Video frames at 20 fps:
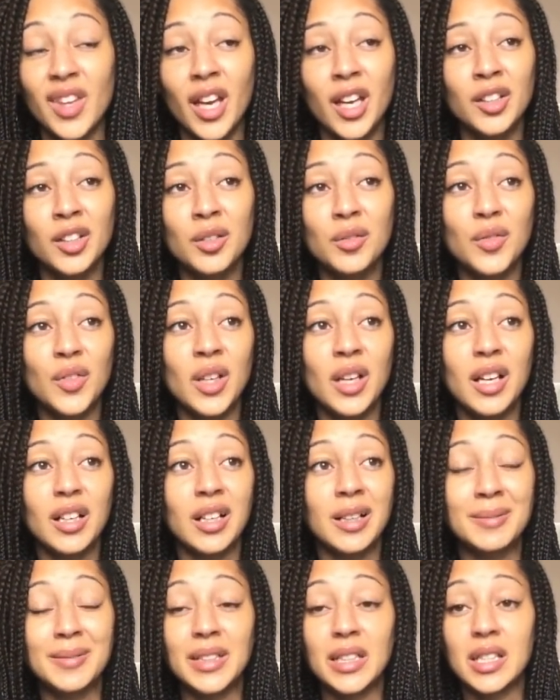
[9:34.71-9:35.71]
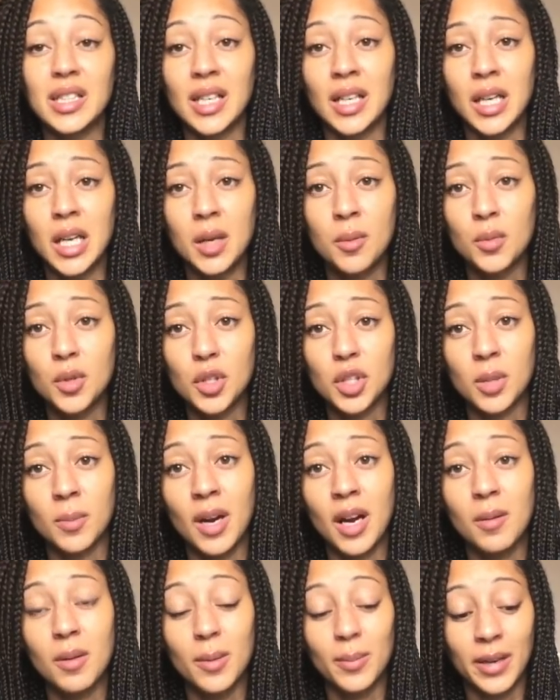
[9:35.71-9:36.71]
I don't feel like I'm really telling you much
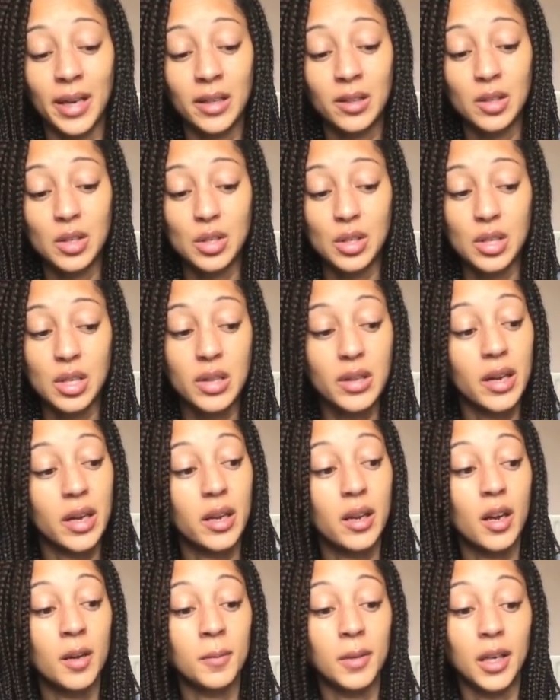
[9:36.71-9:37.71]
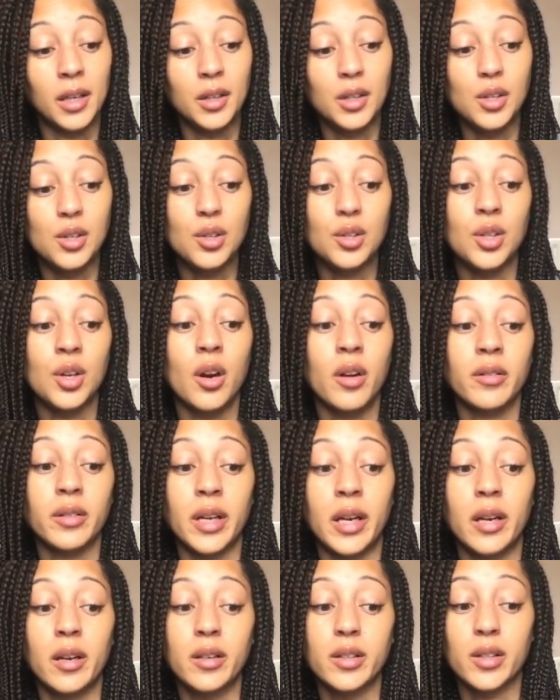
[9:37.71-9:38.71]
about my plans other than I'm going to use
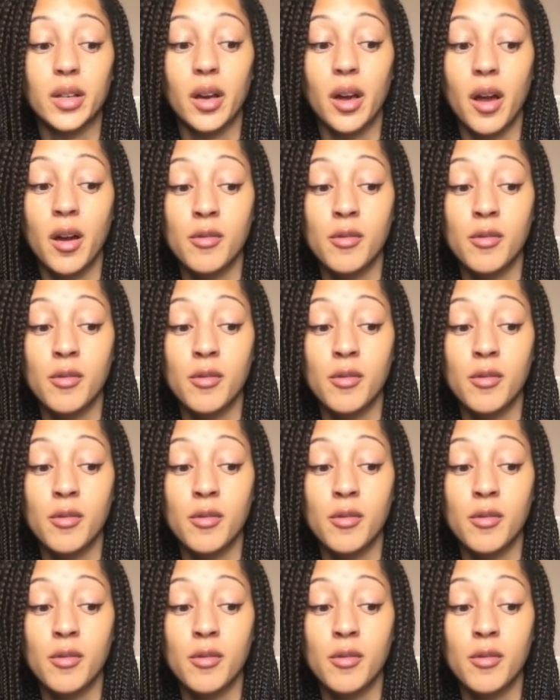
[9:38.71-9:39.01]
Yarndale as